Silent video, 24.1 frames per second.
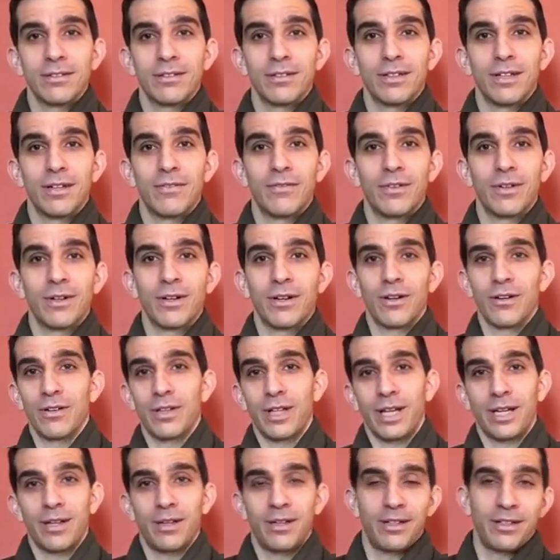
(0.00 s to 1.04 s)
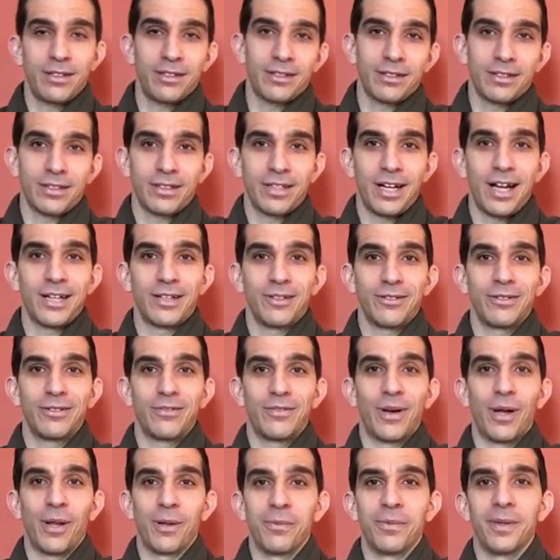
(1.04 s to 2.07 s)
of her like a condo
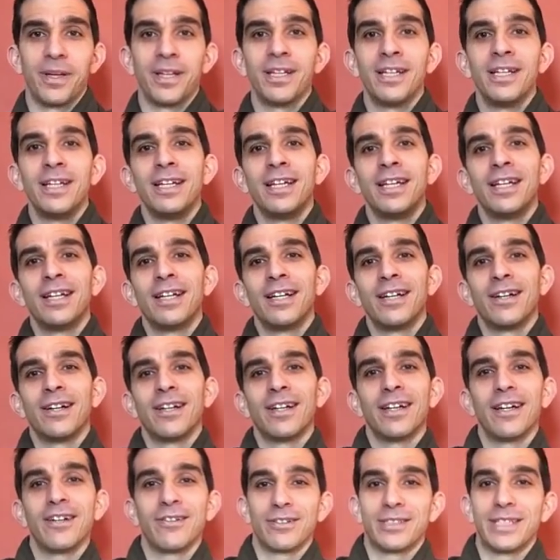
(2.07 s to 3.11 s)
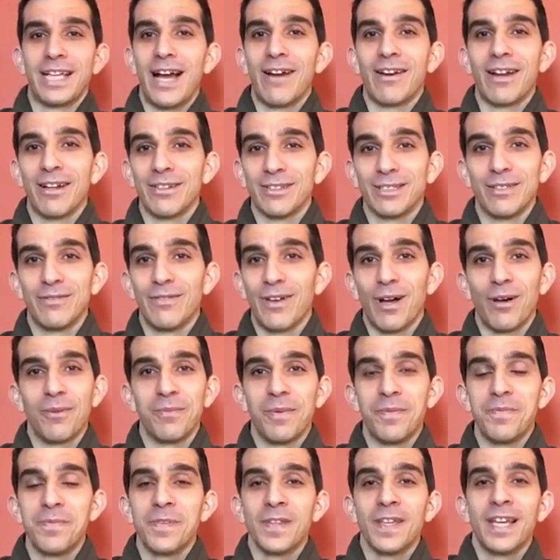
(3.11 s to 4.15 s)
development or townhouse
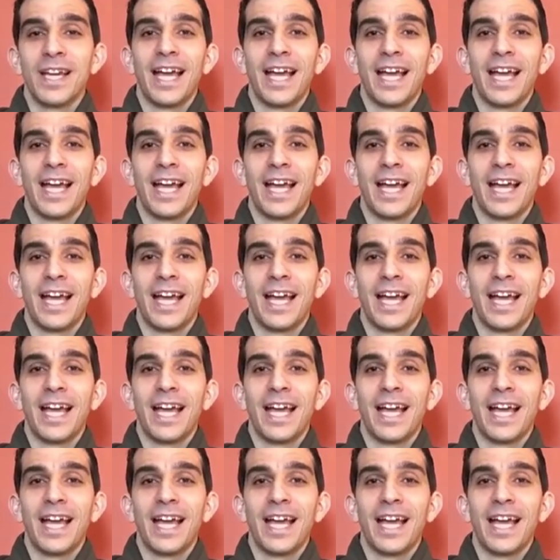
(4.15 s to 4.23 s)
development.